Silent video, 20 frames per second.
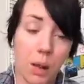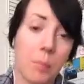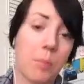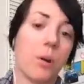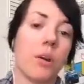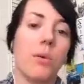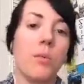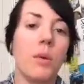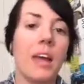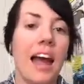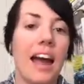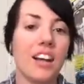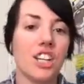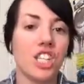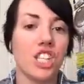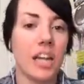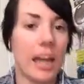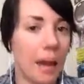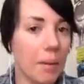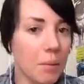point, we
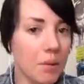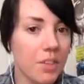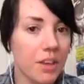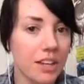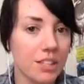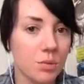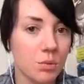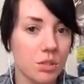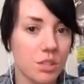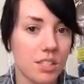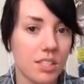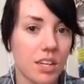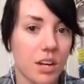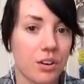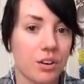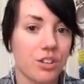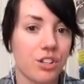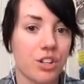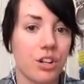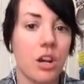actually empathize with this
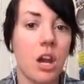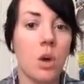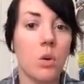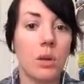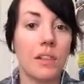character.